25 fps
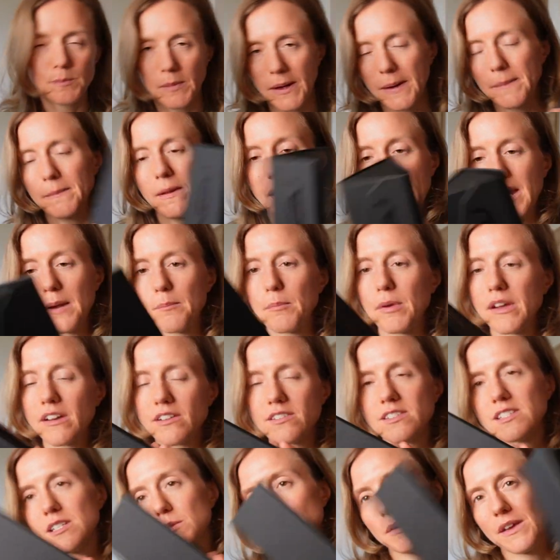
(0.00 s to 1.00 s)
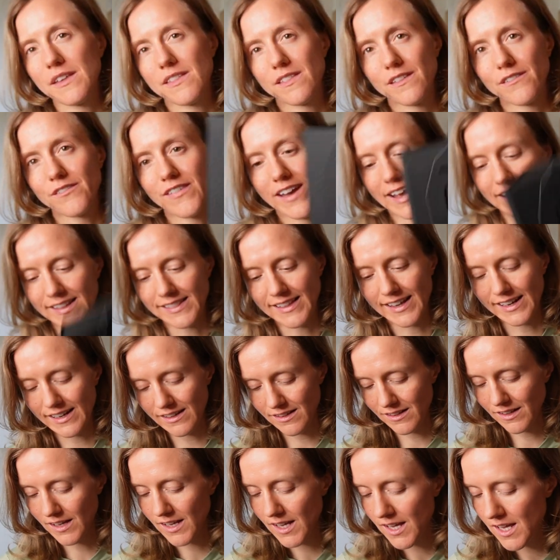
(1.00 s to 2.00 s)
but it appears to be the fact
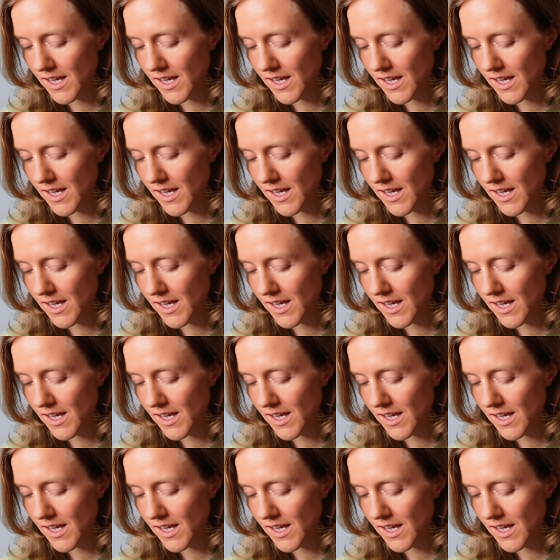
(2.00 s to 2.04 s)
that